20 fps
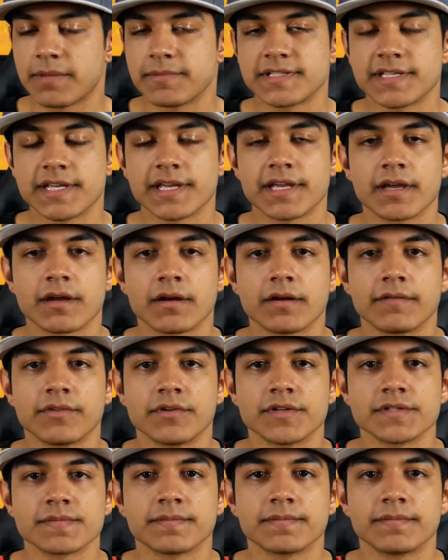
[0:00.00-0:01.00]
take care of
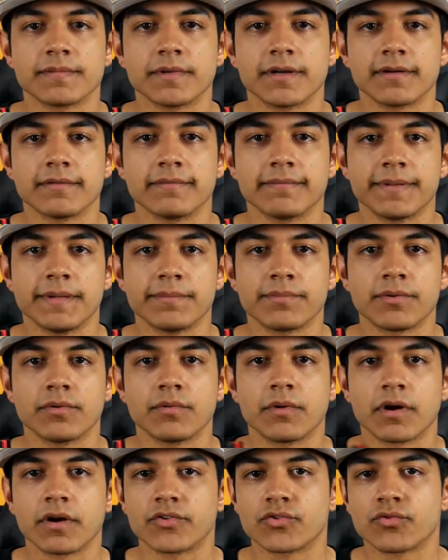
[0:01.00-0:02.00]
those, people
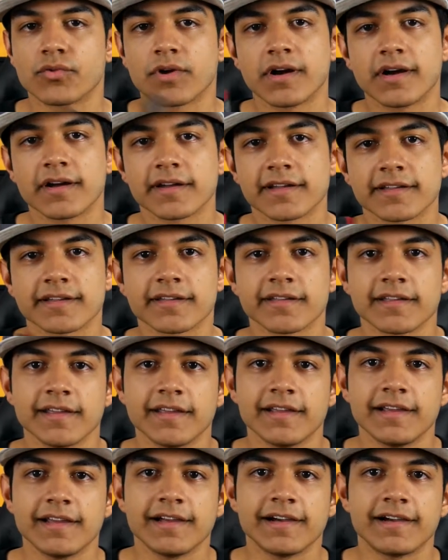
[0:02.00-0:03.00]
who are drunk,
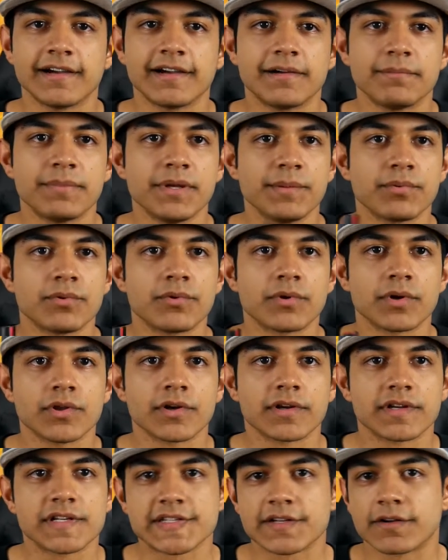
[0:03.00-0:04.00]
people who are
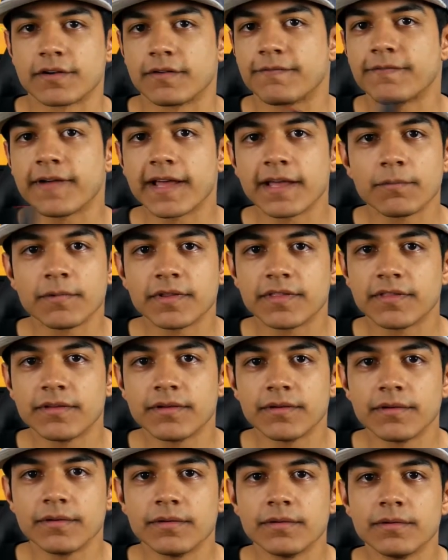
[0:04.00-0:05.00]
looking to start a fight with
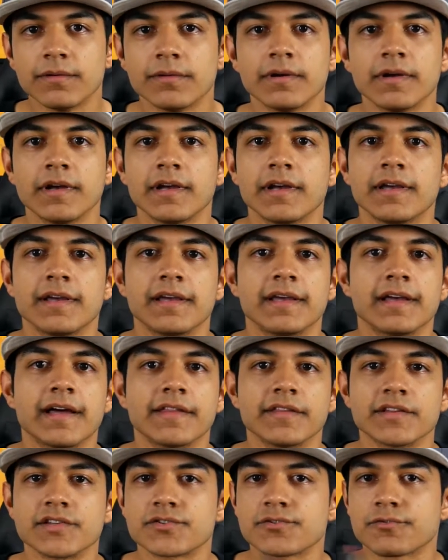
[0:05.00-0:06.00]
you
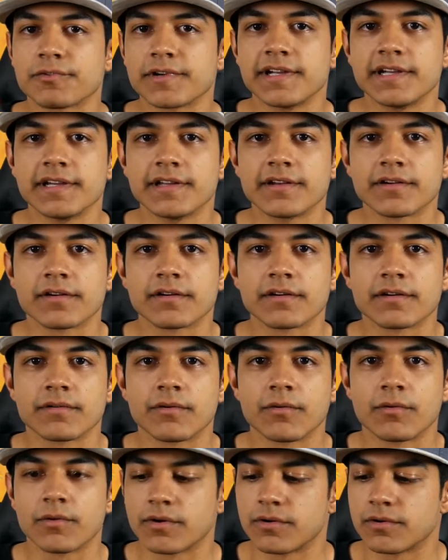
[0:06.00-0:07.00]
on the street,
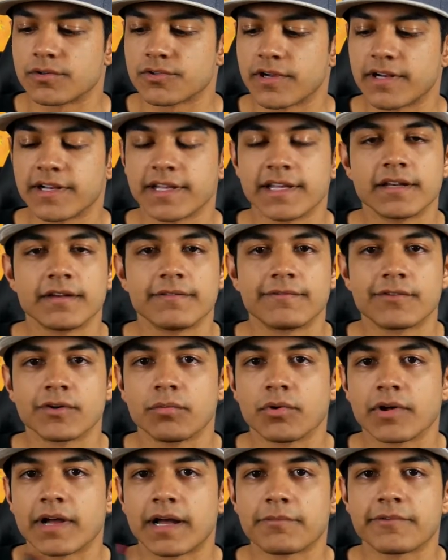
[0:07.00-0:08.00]
or trying to get in a
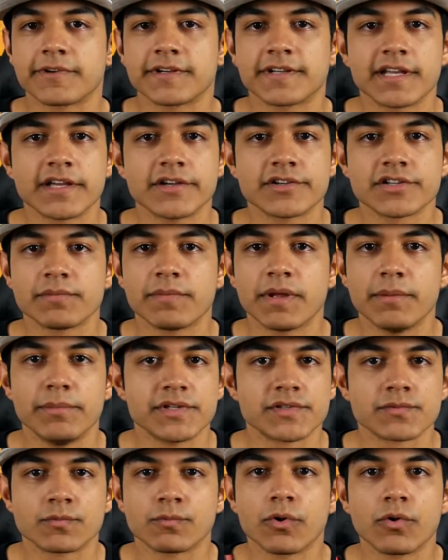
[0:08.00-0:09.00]
verbal confrontation. Maybe
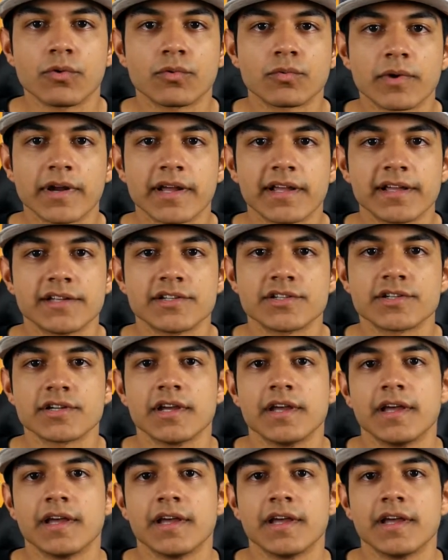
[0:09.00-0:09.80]
it's road rage.